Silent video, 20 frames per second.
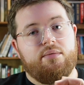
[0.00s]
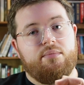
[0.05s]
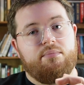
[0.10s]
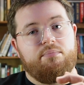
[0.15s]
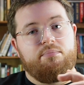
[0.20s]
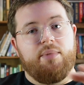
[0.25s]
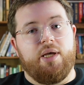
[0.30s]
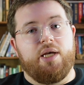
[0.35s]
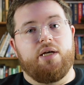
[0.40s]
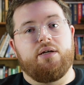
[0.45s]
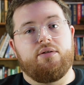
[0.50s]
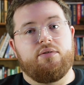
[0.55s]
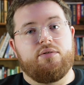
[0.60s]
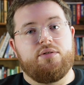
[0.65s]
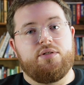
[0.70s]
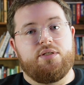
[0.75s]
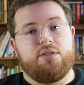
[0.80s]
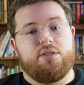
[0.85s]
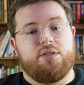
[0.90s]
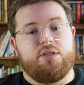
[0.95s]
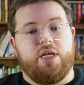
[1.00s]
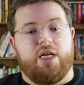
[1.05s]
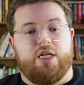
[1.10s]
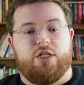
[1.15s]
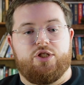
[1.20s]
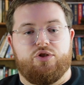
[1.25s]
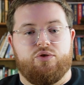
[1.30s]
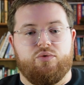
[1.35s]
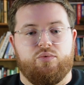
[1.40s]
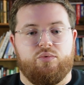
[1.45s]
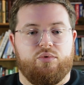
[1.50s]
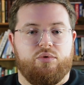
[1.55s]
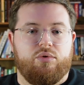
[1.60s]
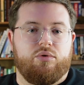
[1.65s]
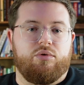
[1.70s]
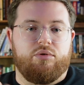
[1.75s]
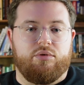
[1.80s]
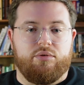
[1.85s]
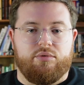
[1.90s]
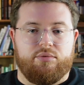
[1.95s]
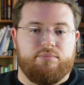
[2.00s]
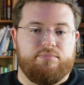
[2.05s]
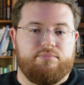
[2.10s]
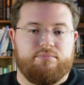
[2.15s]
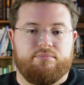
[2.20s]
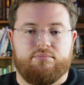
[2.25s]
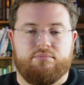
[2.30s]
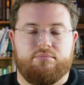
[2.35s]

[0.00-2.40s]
male sexual